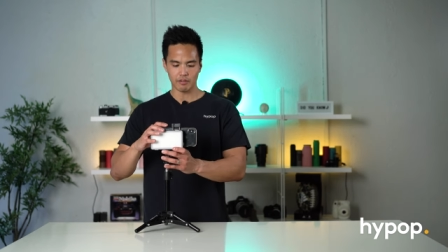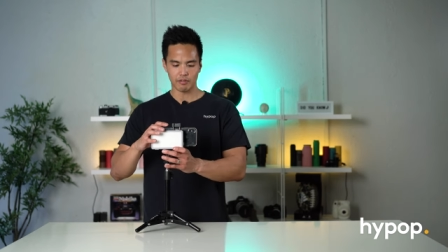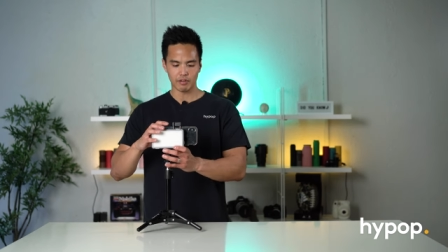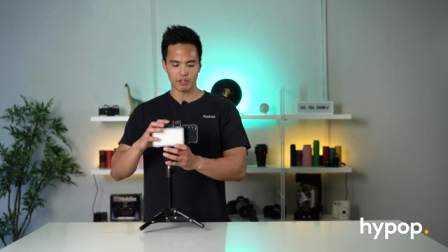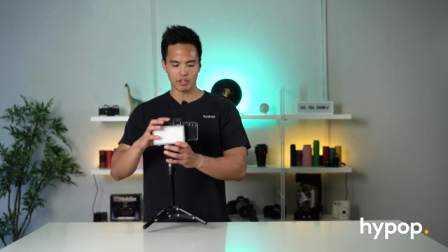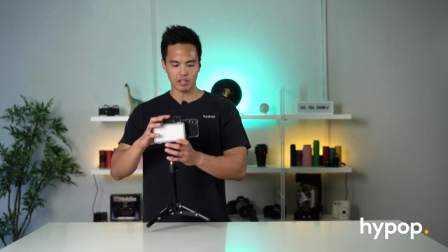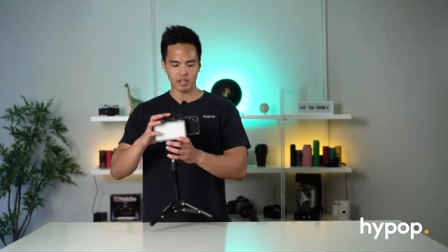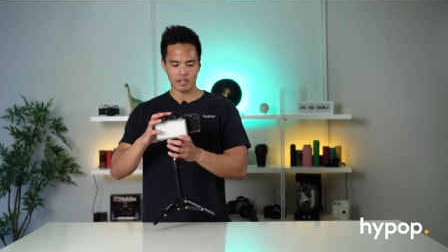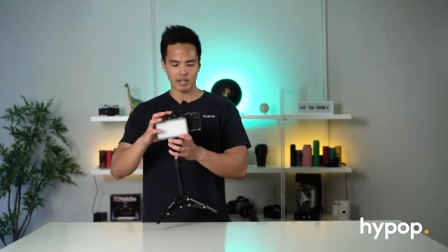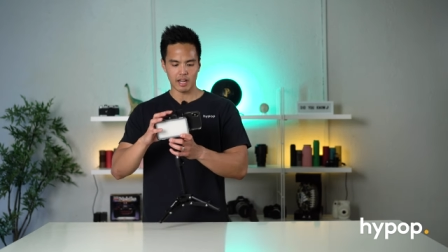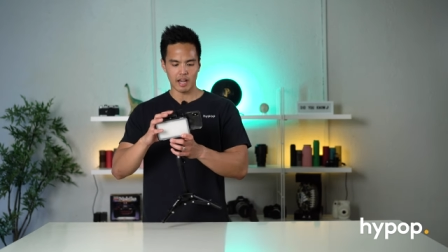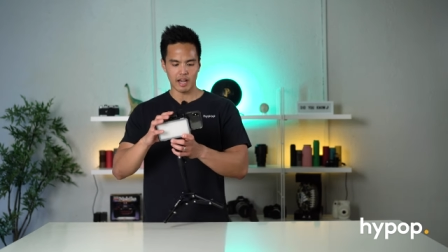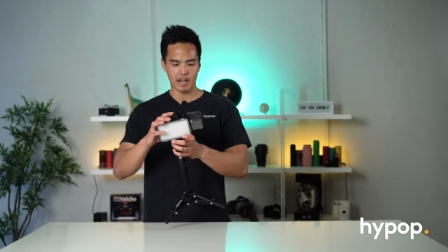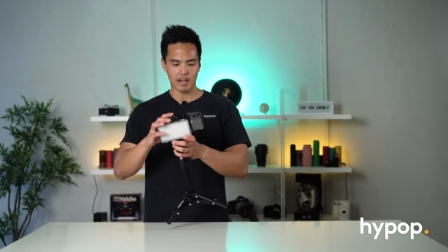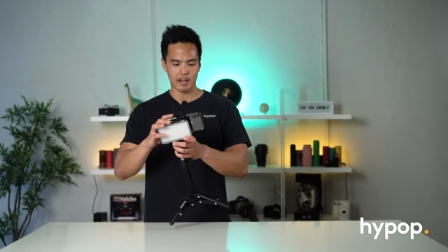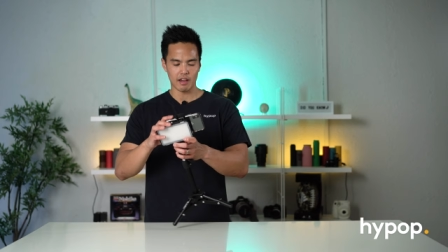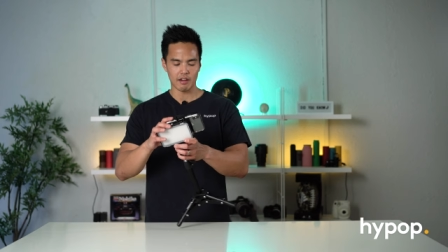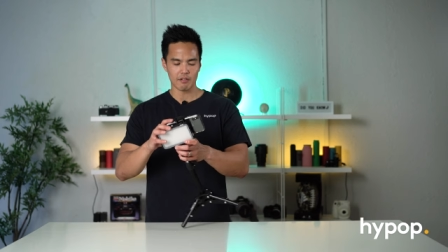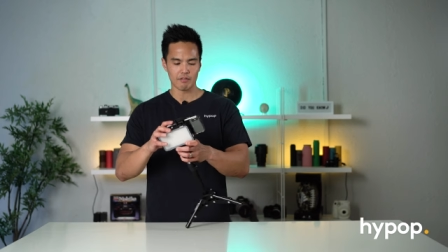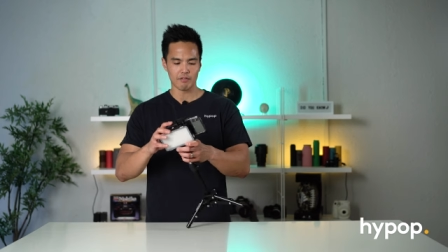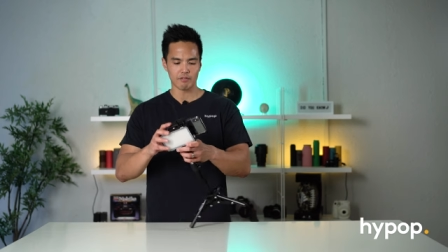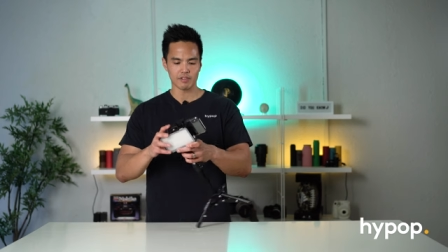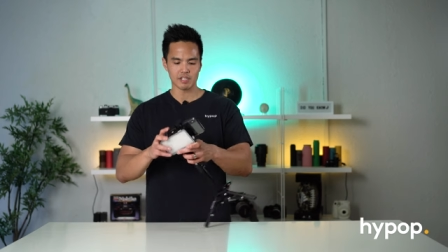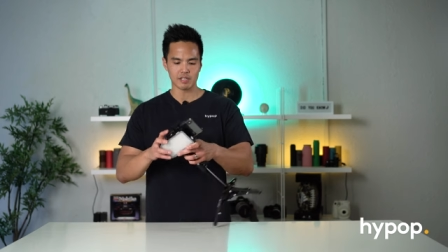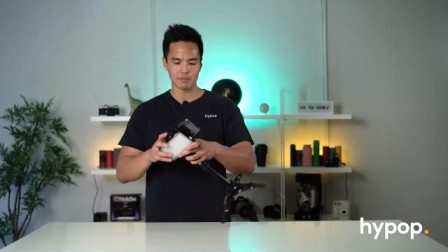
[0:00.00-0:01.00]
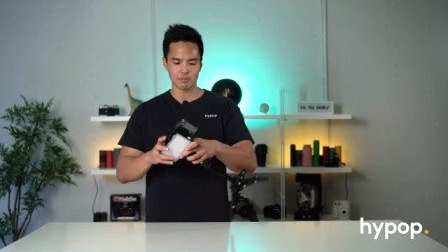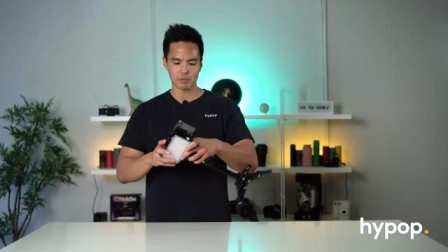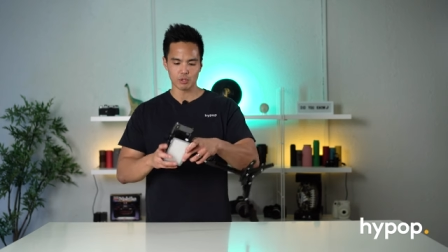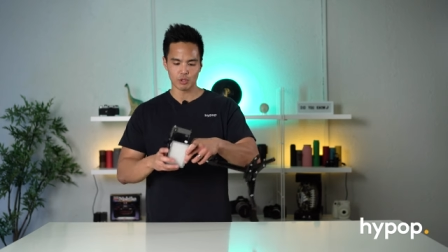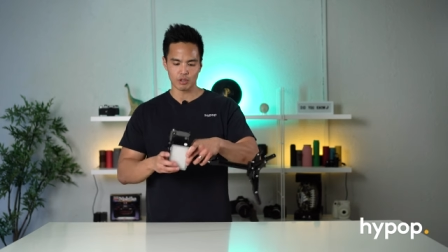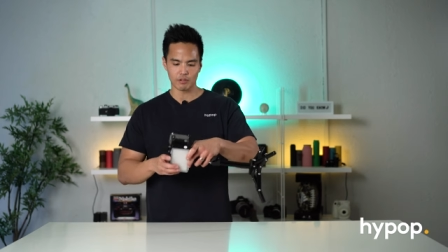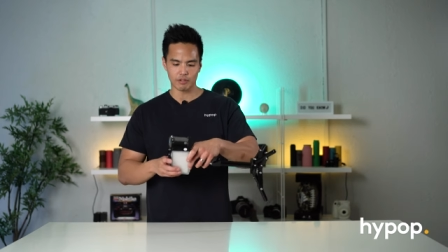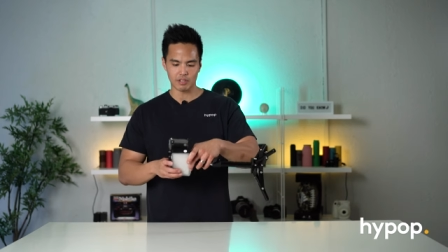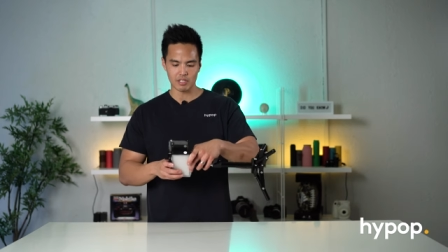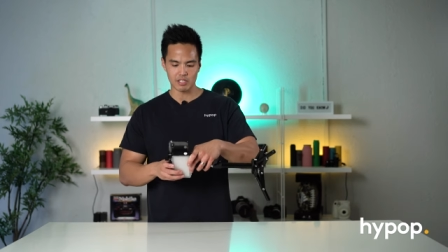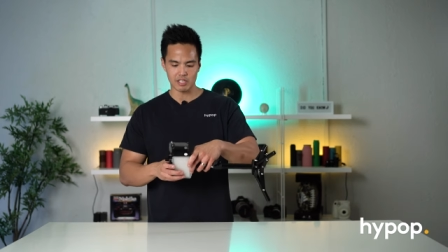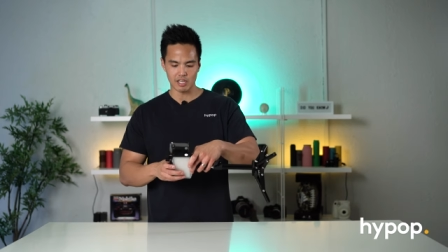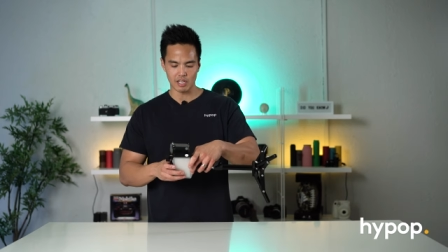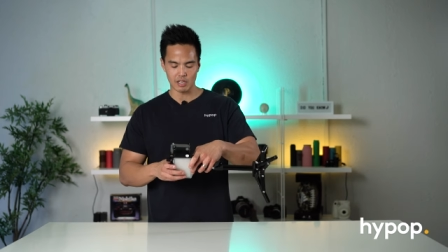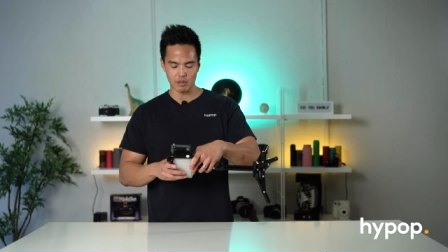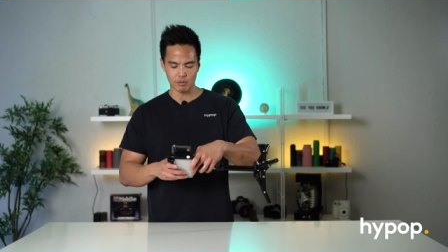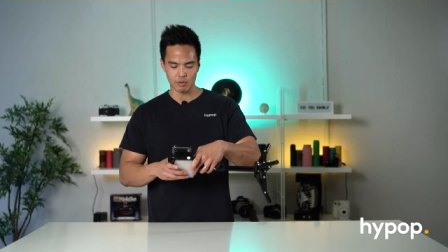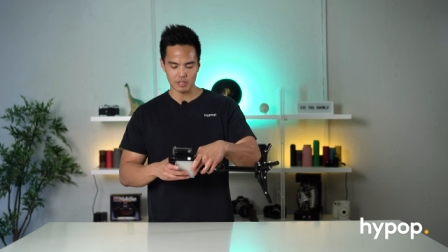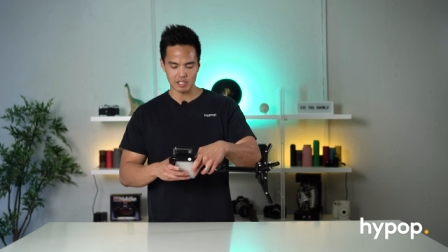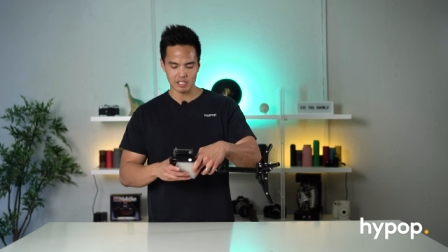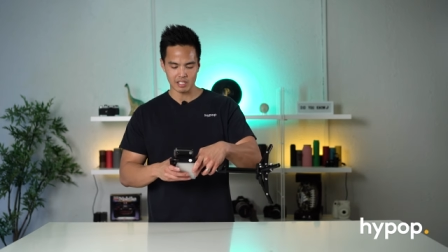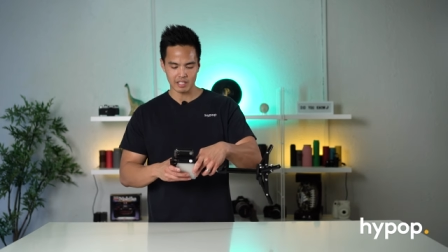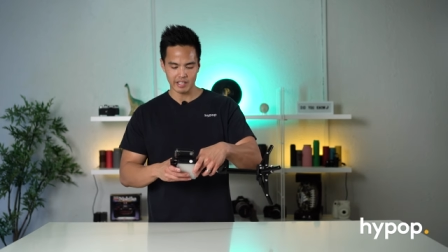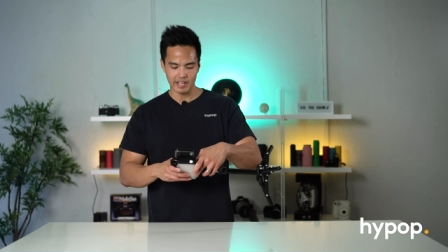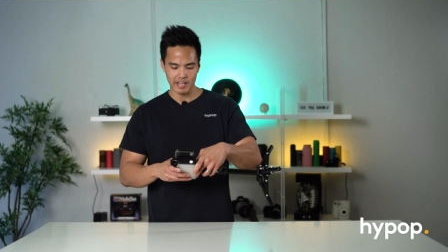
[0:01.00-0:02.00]
if you didn't have some sort of
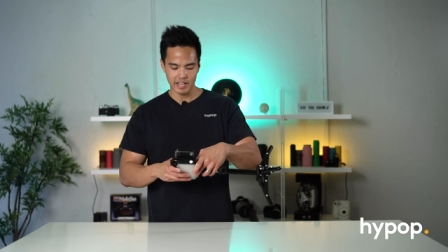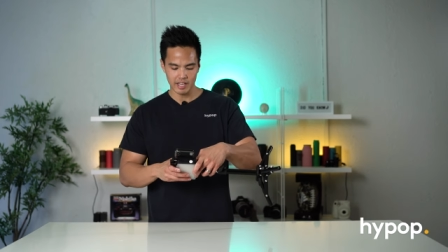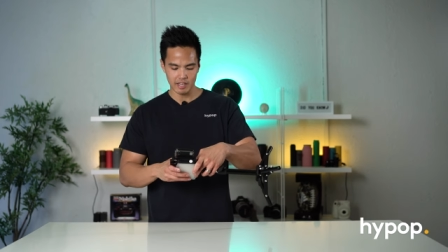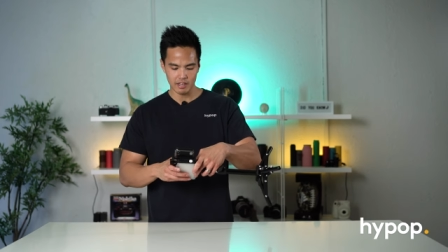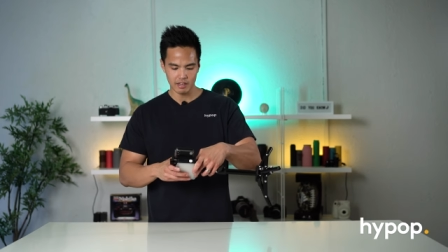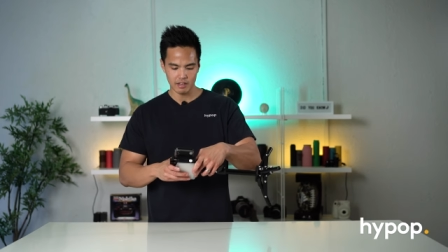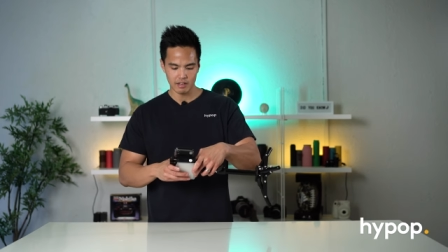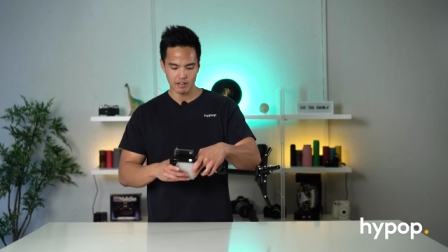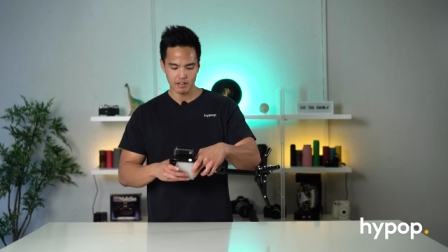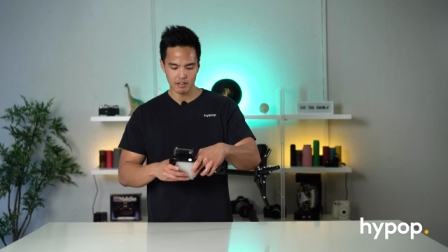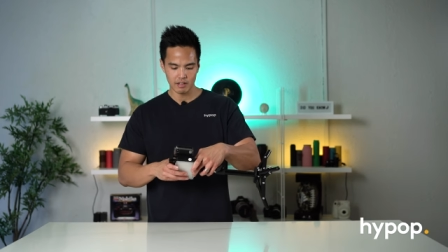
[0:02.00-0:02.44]
continuous light,